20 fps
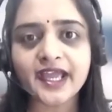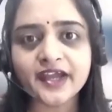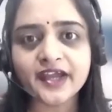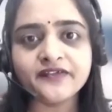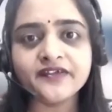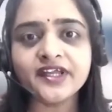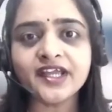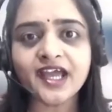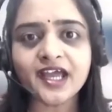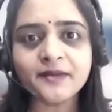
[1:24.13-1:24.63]

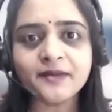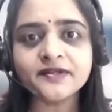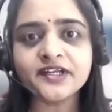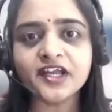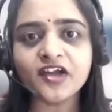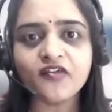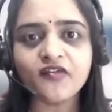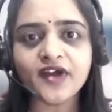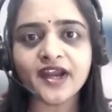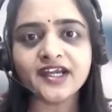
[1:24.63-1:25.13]
Every app
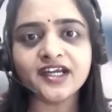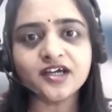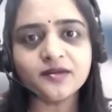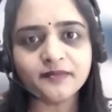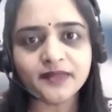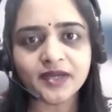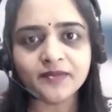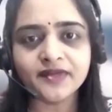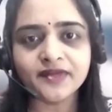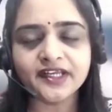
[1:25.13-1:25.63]
required
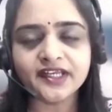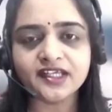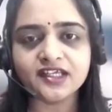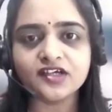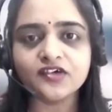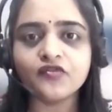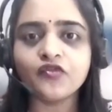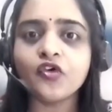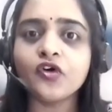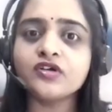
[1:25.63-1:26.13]
the
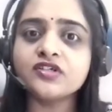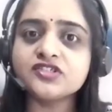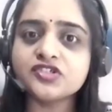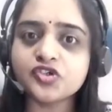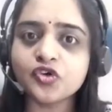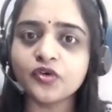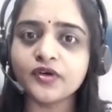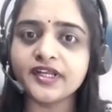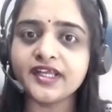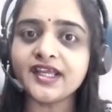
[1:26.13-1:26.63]
memory for
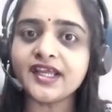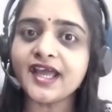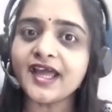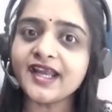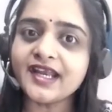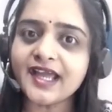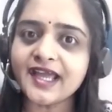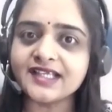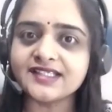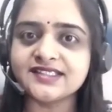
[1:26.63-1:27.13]
storing
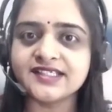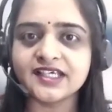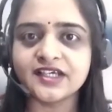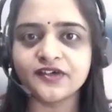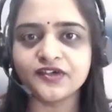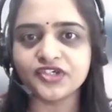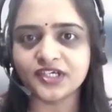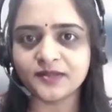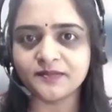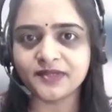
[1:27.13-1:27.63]
and
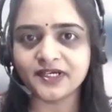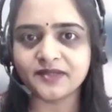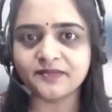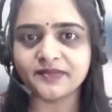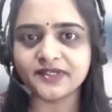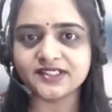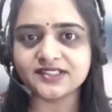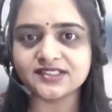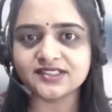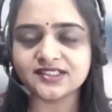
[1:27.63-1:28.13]
execution
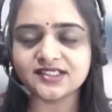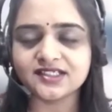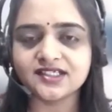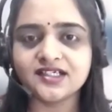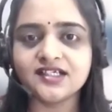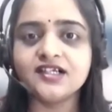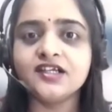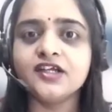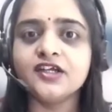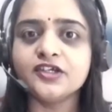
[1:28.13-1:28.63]
purpose.
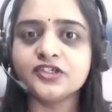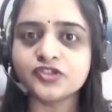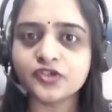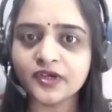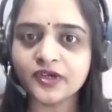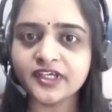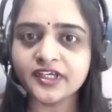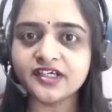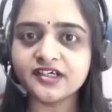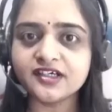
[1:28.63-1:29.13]

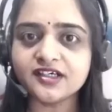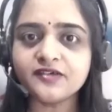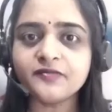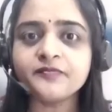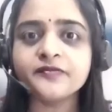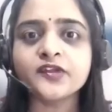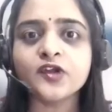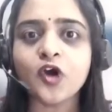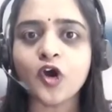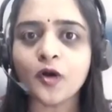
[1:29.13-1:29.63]
So here
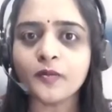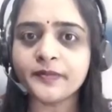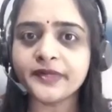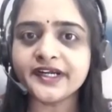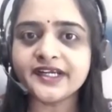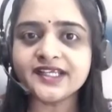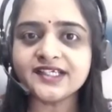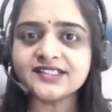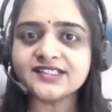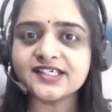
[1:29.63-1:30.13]

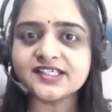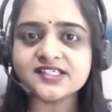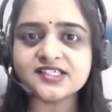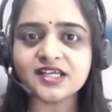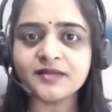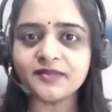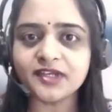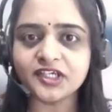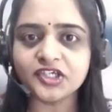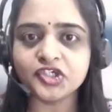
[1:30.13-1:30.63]
operating
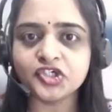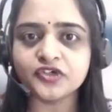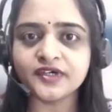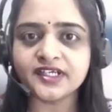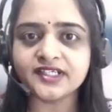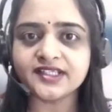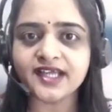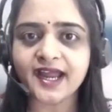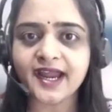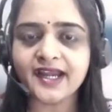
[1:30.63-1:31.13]
system
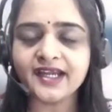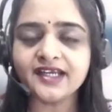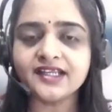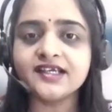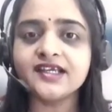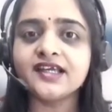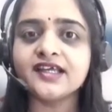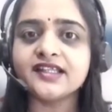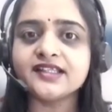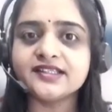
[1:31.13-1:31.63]
ensure that
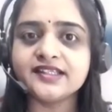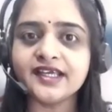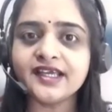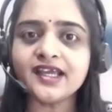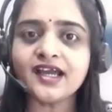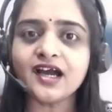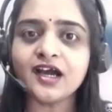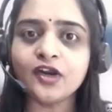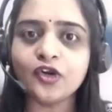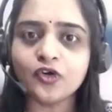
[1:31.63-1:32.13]

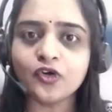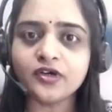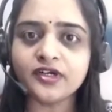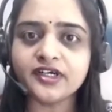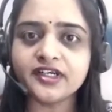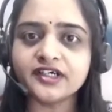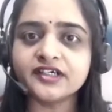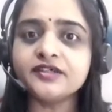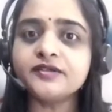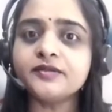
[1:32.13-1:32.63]
they
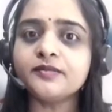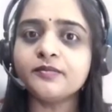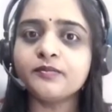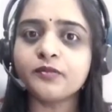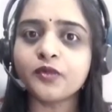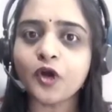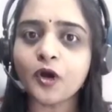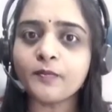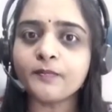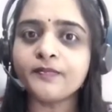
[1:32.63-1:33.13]
allot the
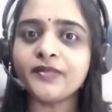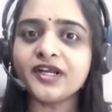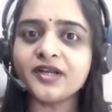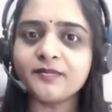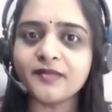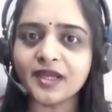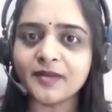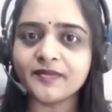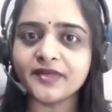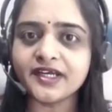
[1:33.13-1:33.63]

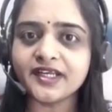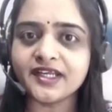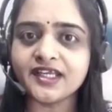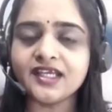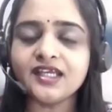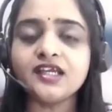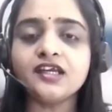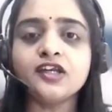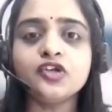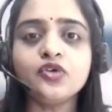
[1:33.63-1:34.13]
proper
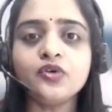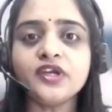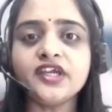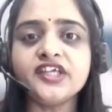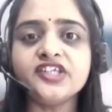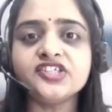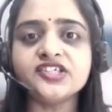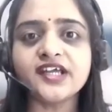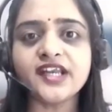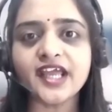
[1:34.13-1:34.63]
memory to
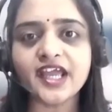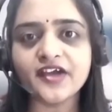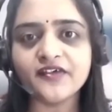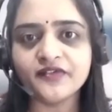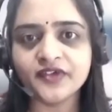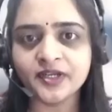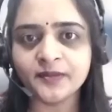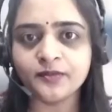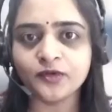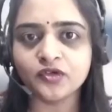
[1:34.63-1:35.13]
each and
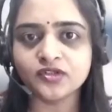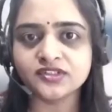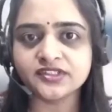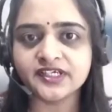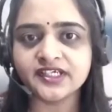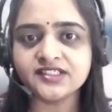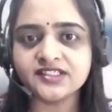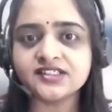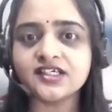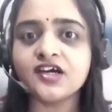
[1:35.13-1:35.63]
every
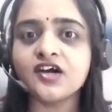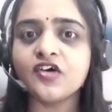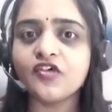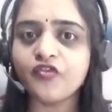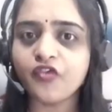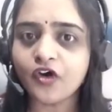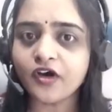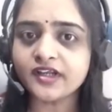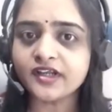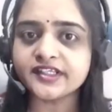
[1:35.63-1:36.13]
process
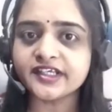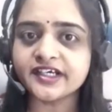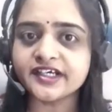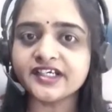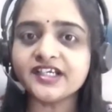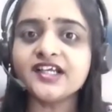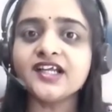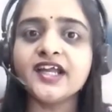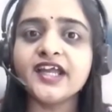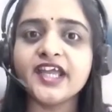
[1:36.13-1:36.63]
for
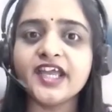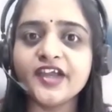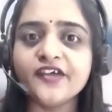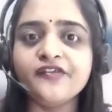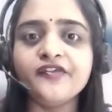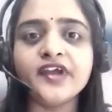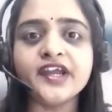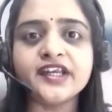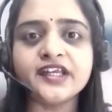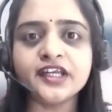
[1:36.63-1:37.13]
their
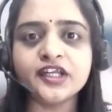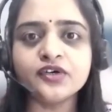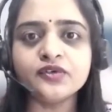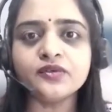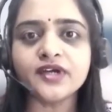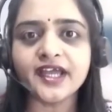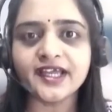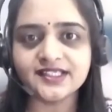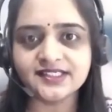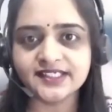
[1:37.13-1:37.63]
effective
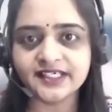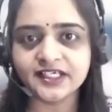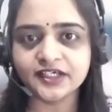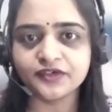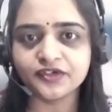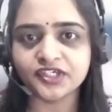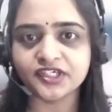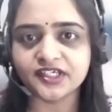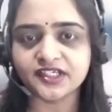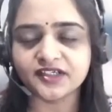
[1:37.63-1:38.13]

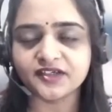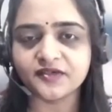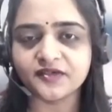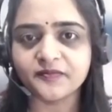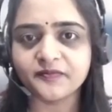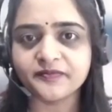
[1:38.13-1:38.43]
execution.